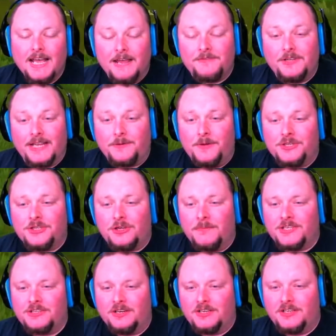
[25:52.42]
you like what you saw, make
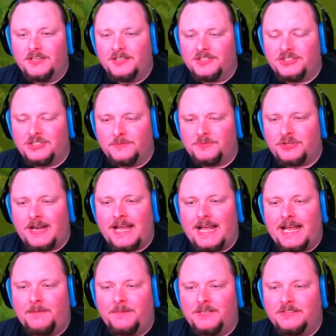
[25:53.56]
sure to
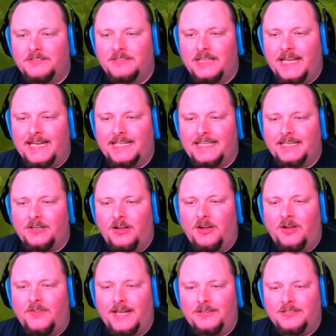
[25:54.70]
subscribe and like and all
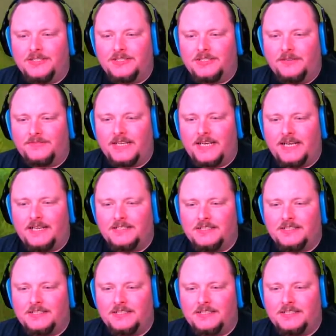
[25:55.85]
that good stuff, guys.